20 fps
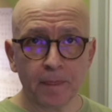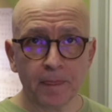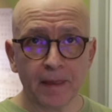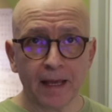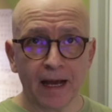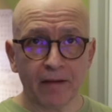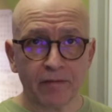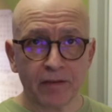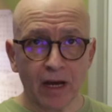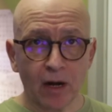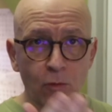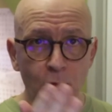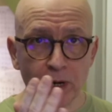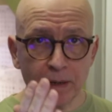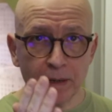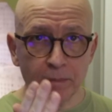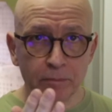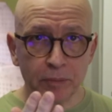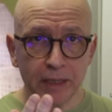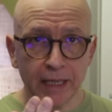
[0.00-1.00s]
I've got a
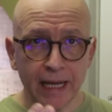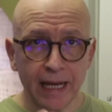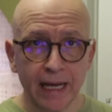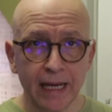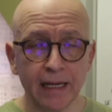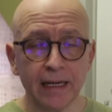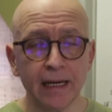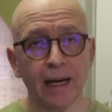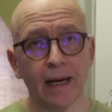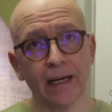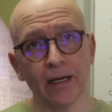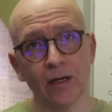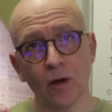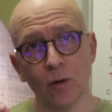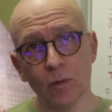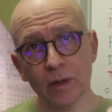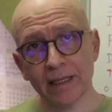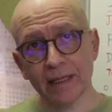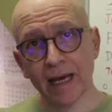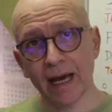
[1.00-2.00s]
written plan. I know
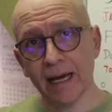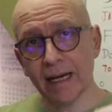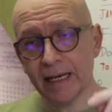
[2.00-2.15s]
what that